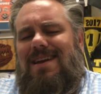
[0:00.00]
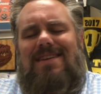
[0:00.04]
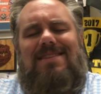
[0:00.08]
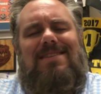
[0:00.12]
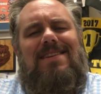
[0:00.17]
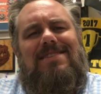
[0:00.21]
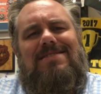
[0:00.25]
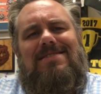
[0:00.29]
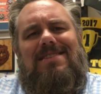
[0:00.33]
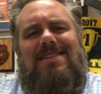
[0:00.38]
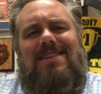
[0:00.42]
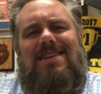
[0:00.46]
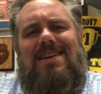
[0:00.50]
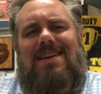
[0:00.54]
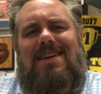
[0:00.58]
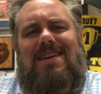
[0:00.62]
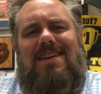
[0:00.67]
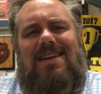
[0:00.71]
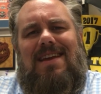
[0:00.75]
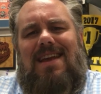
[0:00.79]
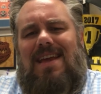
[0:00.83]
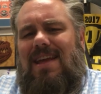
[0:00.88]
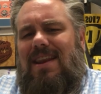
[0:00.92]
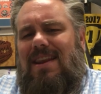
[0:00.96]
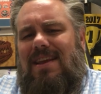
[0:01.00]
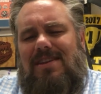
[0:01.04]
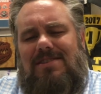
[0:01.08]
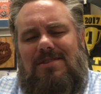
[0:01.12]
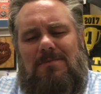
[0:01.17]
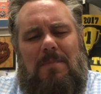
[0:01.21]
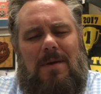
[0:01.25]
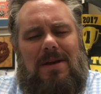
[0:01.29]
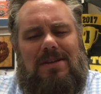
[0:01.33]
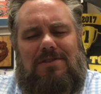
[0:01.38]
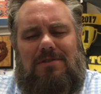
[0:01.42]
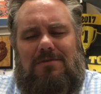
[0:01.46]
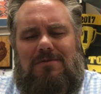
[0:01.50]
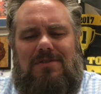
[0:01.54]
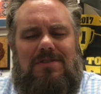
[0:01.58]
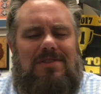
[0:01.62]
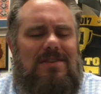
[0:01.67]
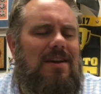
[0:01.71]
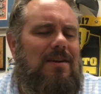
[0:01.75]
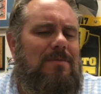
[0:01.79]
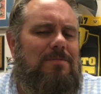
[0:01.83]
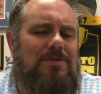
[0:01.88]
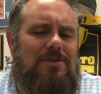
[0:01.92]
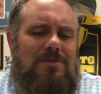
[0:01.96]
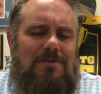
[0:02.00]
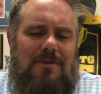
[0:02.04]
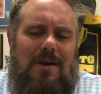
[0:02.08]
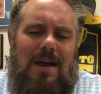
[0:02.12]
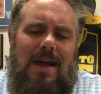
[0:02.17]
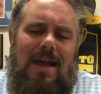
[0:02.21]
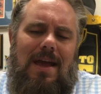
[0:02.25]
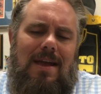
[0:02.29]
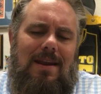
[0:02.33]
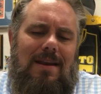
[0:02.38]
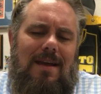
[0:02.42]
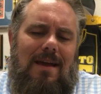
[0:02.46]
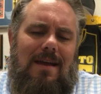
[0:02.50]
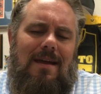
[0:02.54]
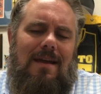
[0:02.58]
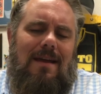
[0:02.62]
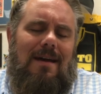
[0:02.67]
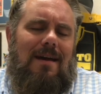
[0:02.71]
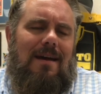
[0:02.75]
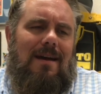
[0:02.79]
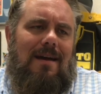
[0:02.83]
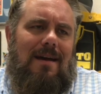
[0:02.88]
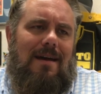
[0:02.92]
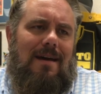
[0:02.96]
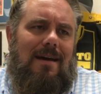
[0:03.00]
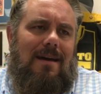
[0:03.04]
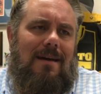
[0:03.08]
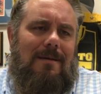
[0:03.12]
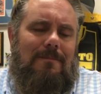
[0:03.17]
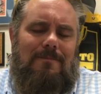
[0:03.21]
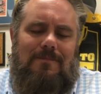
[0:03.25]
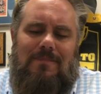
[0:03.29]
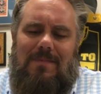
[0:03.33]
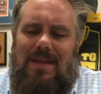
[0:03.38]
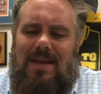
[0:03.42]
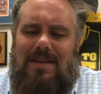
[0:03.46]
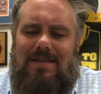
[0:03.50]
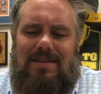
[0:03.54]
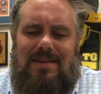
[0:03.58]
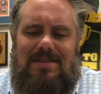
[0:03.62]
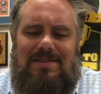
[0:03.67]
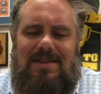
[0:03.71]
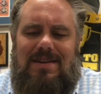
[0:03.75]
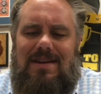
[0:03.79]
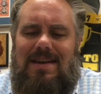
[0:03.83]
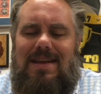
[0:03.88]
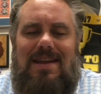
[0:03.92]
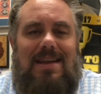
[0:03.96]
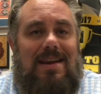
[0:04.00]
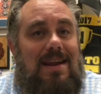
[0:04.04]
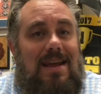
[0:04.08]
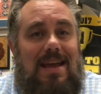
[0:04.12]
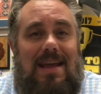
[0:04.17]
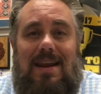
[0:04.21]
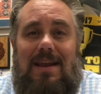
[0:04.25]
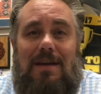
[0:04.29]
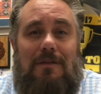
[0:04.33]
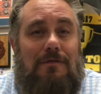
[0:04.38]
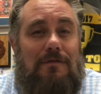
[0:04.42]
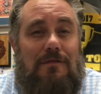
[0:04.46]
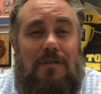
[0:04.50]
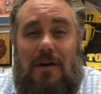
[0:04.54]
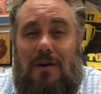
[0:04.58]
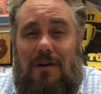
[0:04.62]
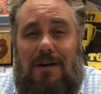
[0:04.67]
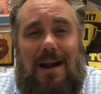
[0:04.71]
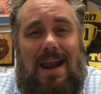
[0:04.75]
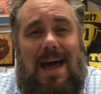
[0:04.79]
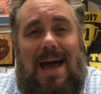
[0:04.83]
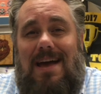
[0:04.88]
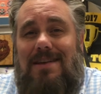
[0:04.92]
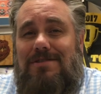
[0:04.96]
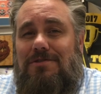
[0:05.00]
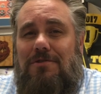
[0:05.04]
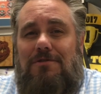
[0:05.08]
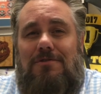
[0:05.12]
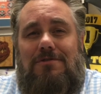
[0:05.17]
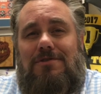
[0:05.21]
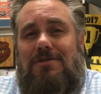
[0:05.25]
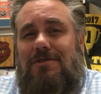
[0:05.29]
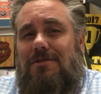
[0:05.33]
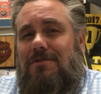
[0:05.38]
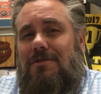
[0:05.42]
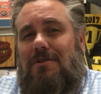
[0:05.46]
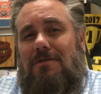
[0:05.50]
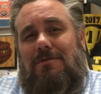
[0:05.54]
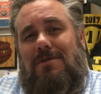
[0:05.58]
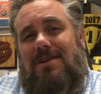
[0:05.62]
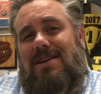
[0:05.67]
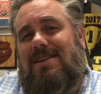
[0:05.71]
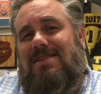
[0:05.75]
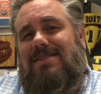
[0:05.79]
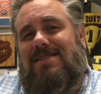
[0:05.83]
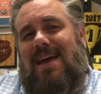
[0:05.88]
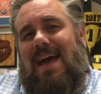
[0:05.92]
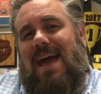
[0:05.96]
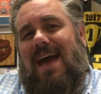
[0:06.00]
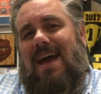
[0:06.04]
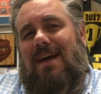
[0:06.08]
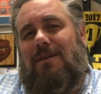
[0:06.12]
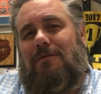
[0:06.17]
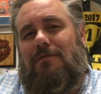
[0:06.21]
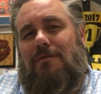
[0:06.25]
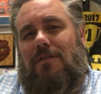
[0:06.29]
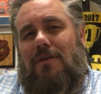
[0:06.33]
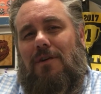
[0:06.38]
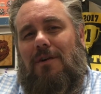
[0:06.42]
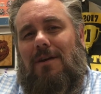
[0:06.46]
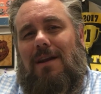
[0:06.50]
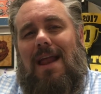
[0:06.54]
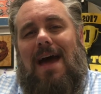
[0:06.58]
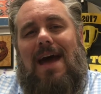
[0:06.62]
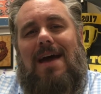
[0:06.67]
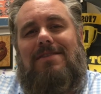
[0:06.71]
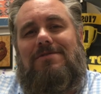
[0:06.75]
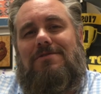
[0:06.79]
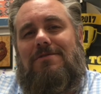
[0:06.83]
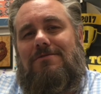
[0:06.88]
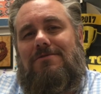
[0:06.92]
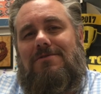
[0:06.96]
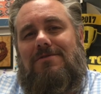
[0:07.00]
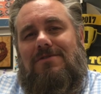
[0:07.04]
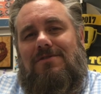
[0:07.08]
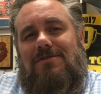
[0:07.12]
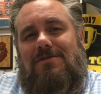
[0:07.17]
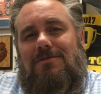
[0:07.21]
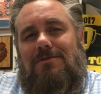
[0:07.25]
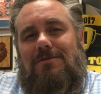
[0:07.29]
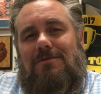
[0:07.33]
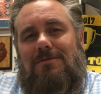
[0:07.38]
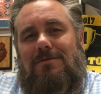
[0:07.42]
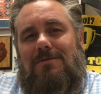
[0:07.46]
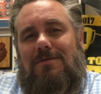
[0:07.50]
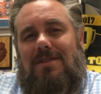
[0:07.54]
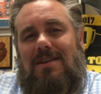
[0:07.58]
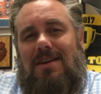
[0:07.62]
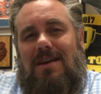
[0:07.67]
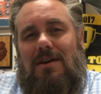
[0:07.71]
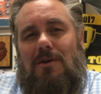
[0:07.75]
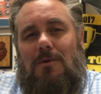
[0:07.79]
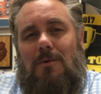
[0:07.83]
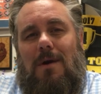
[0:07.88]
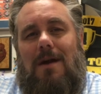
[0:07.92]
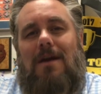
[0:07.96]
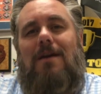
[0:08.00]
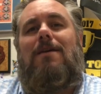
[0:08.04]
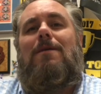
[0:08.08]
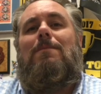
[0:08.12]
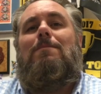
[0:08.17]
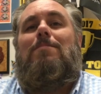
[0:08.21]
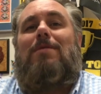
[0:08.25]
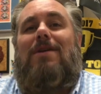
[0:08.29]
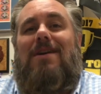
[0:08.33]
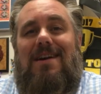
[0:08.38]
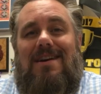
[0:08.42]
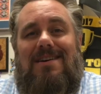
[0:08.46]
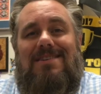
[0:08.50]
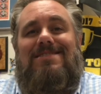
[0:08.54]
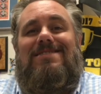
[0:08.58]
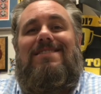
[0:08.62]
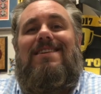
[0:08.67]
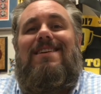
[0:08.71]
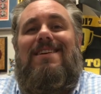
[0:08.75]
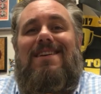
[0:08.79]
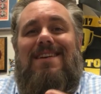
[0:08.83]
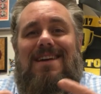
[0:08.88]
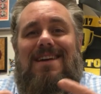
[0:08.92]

It doesn't need any special substrate. It doesn't need any fertilizers. You don't need to add fertilizers to the aquarium because